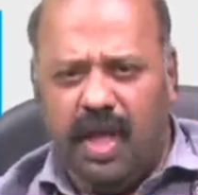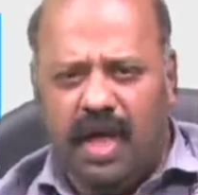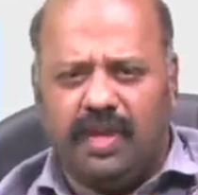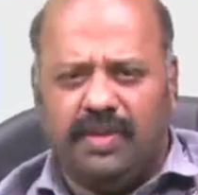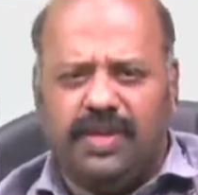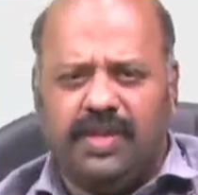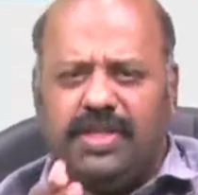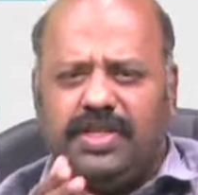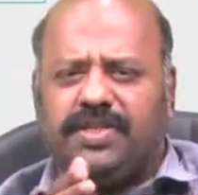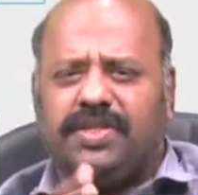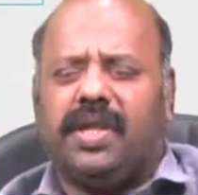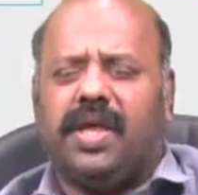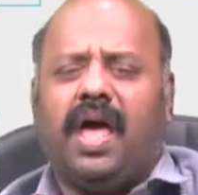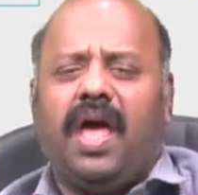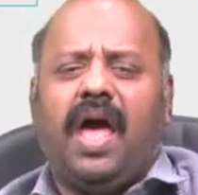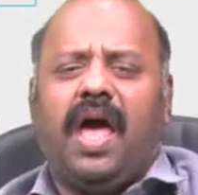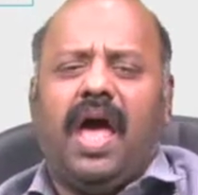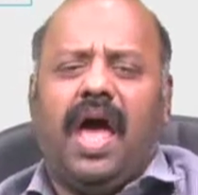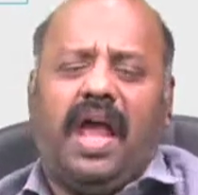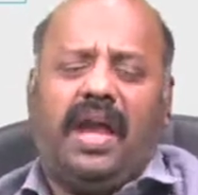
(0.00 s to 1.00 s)
There is
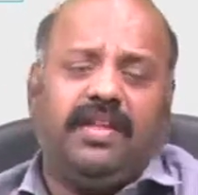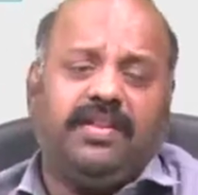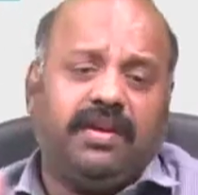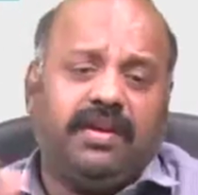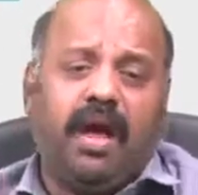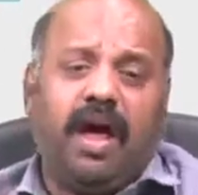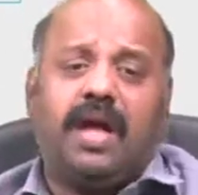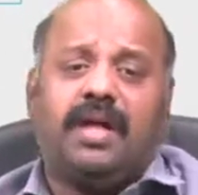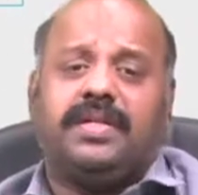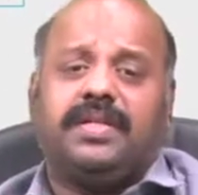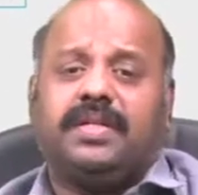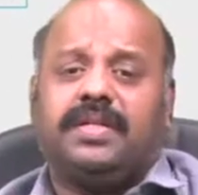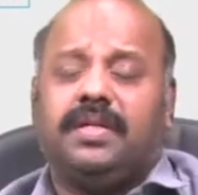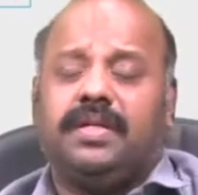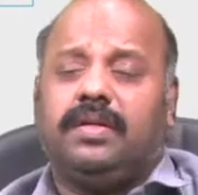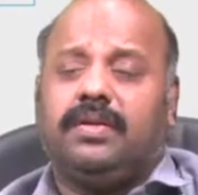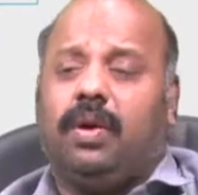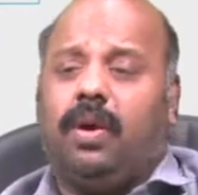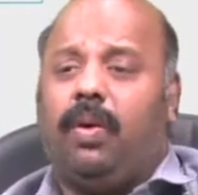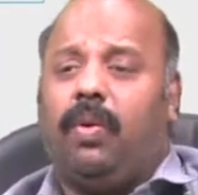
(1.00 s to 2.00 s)
another
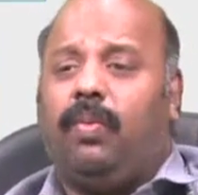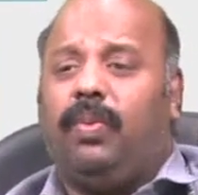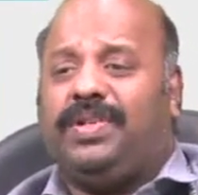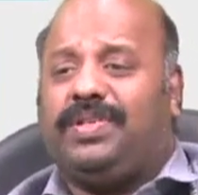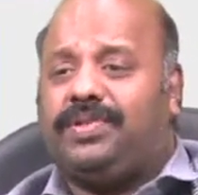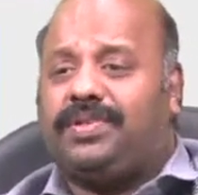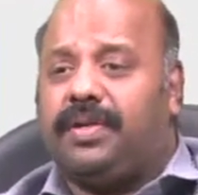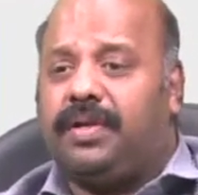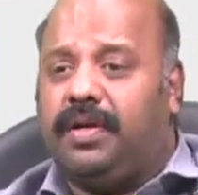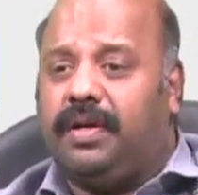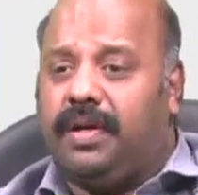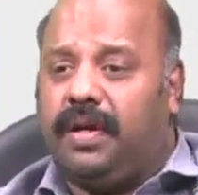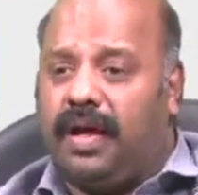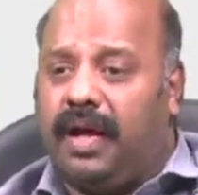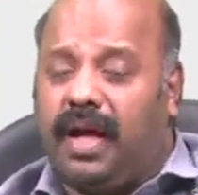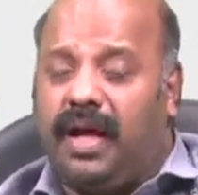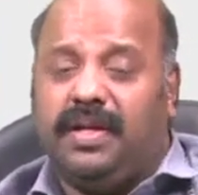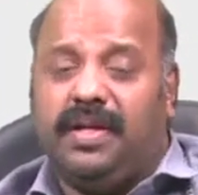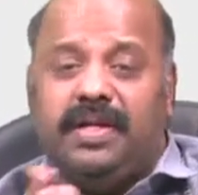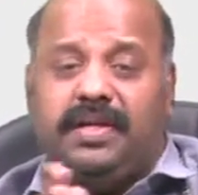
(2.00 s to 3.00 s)
article which
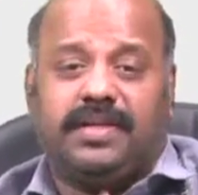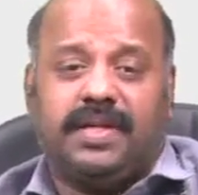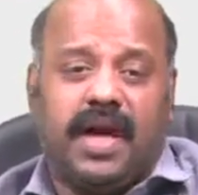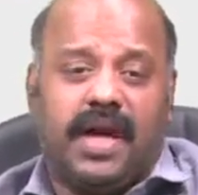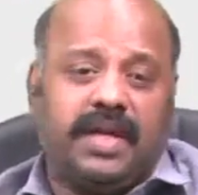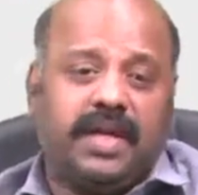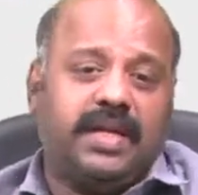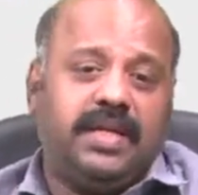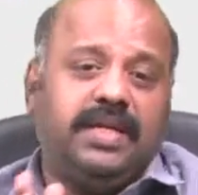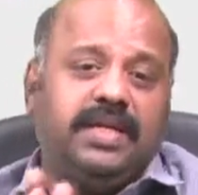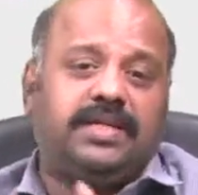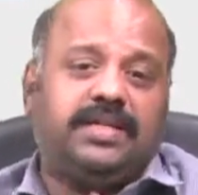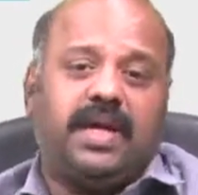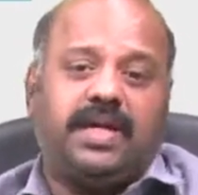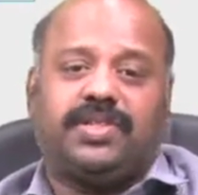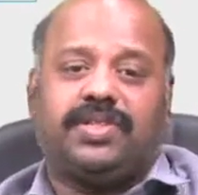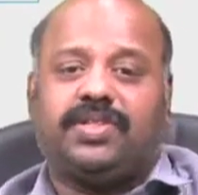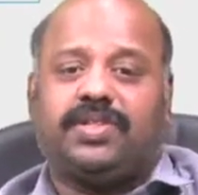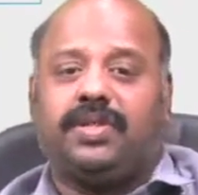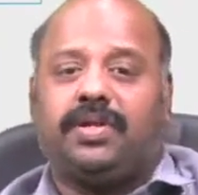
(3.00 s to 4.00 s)
again indirectly
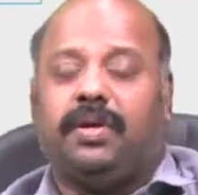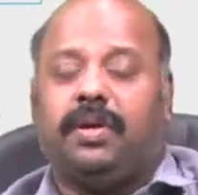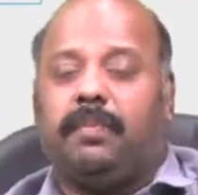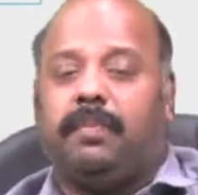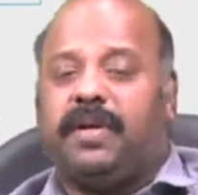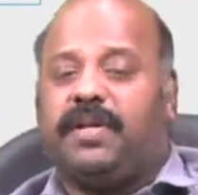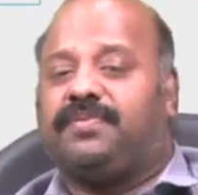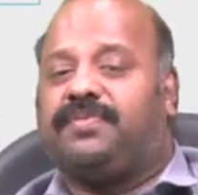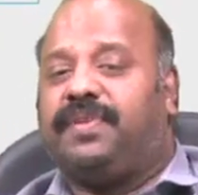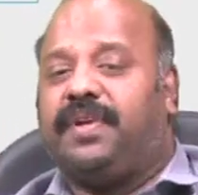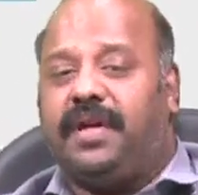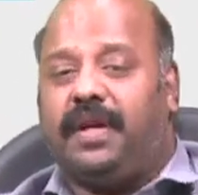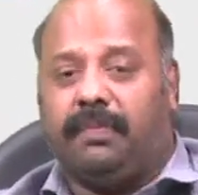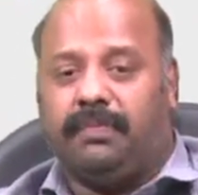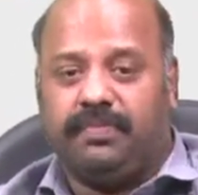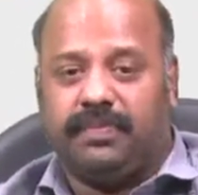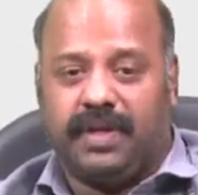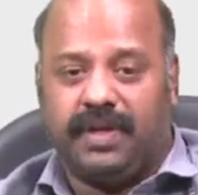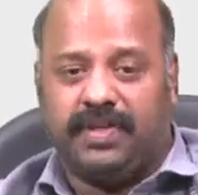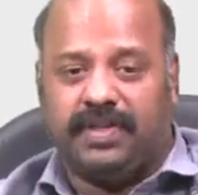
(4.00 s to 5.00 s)
touch press
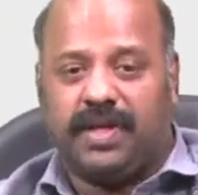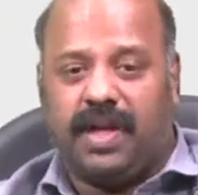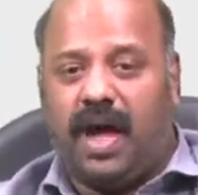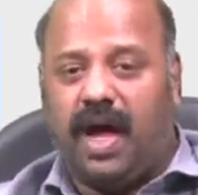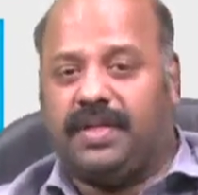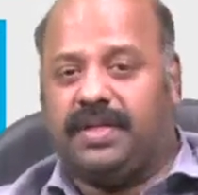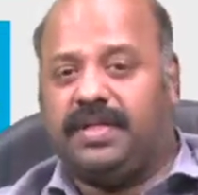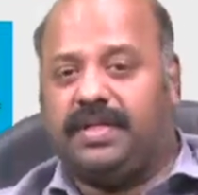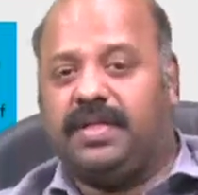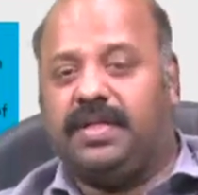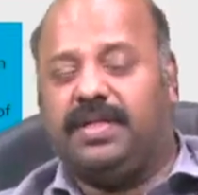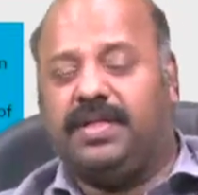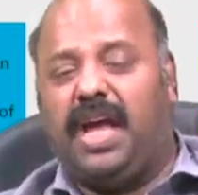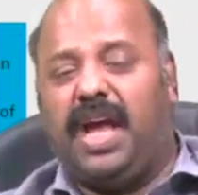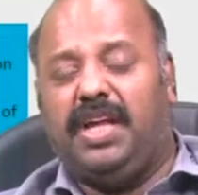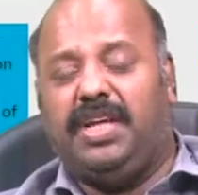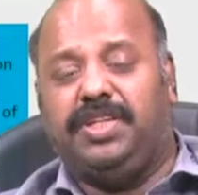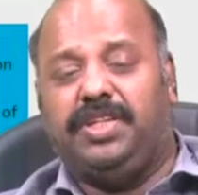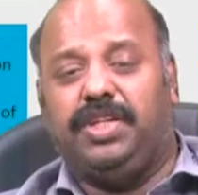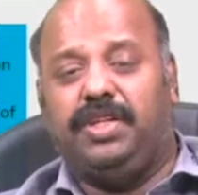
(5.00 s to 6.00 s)
freedom, that is Article
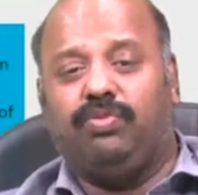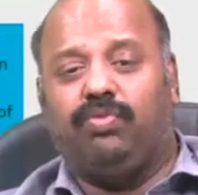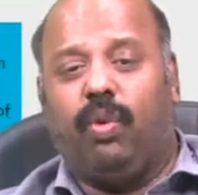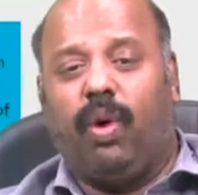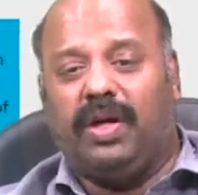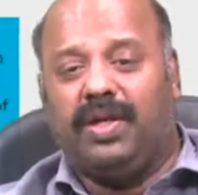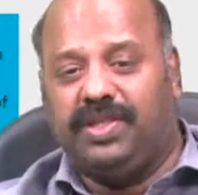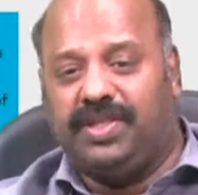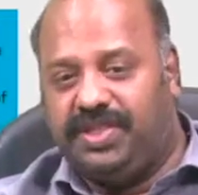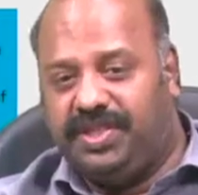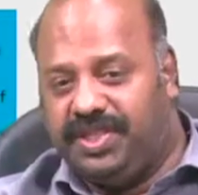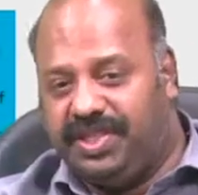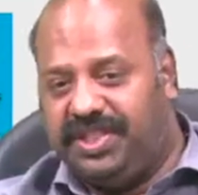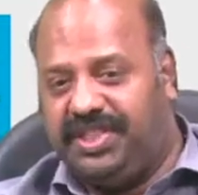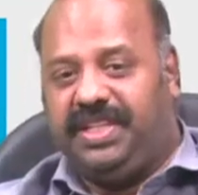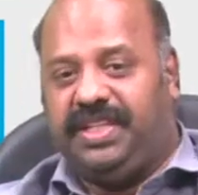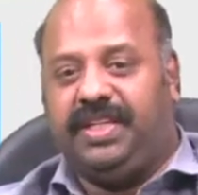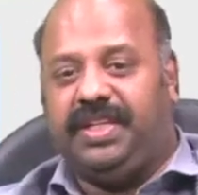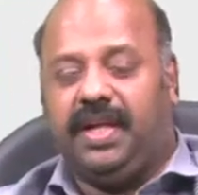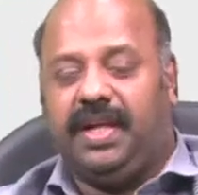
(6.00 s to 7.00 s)

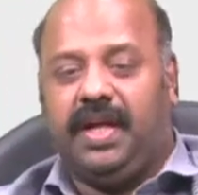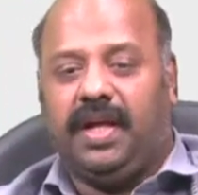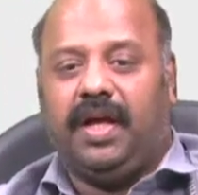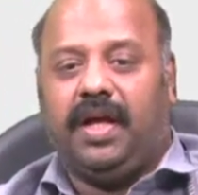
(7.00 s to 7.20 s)
19(1)(g),